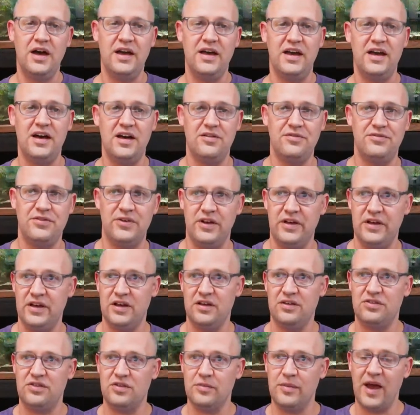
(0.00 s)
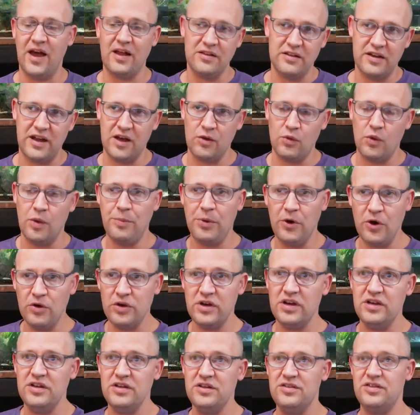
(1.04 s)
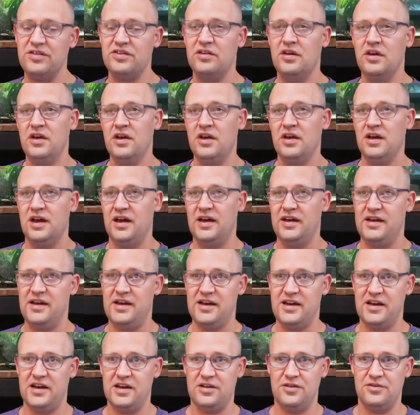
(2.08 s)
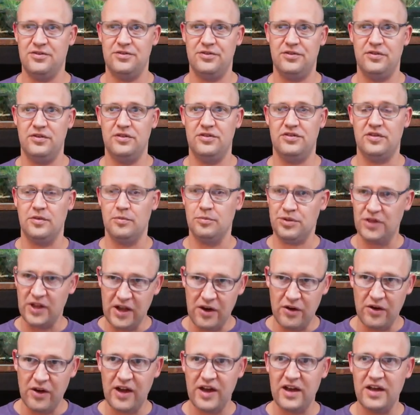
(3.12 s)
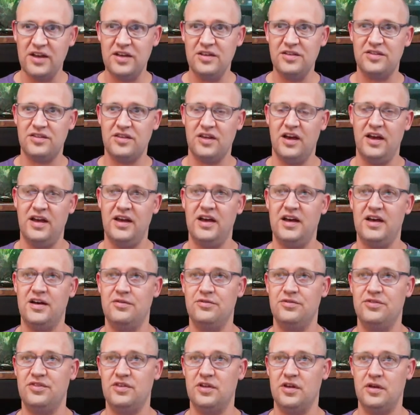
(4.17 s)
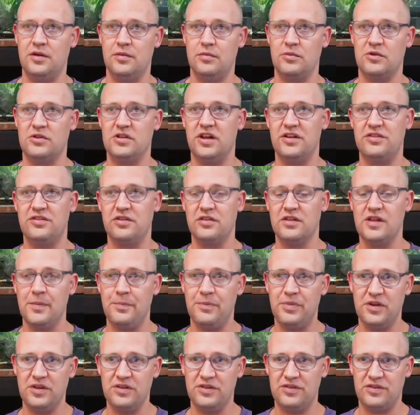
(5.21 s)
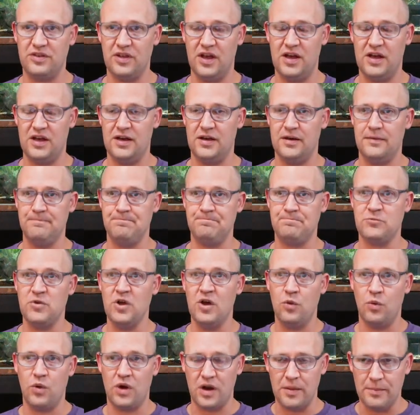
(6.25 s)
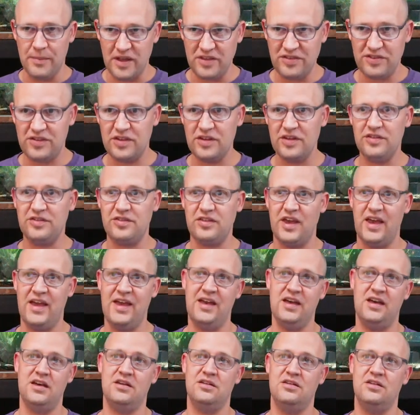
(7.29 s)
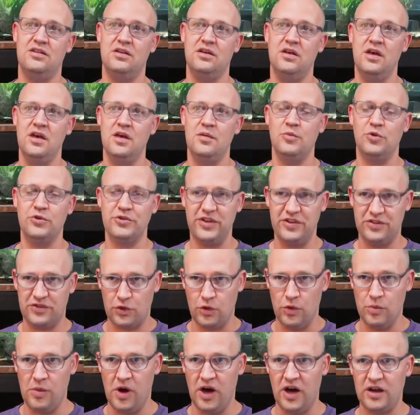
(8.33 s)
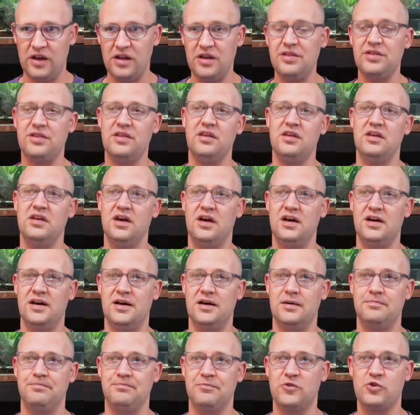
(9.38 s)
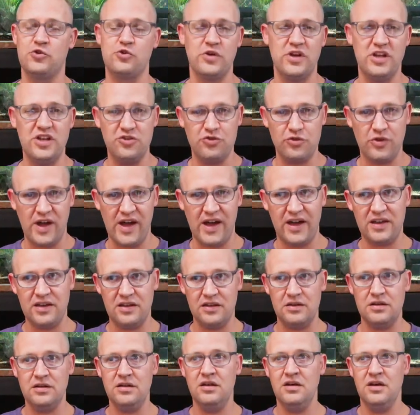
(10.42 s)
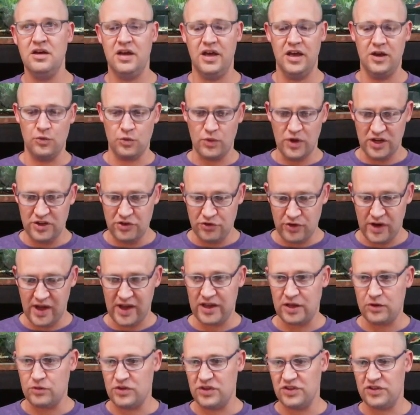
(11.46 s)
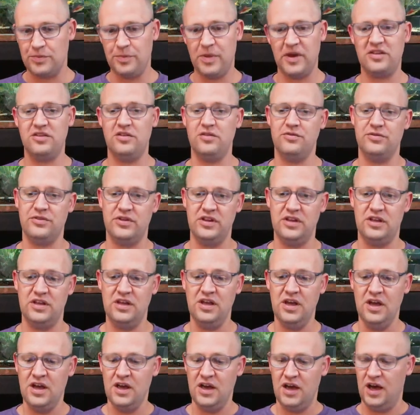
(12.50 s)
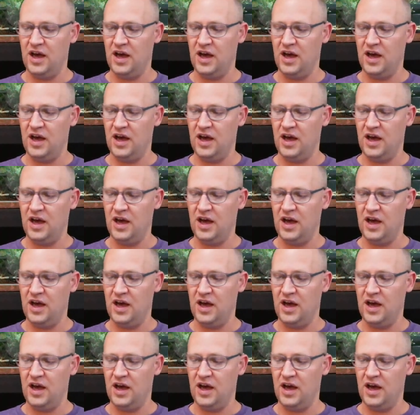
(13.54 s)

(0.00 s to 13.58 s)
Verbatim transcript: I have some Alani Wapogas. I have some Blair Eyes. I have some Glossolepis wanamensis and Multiscomata, the green dragon and red dragon, respectively.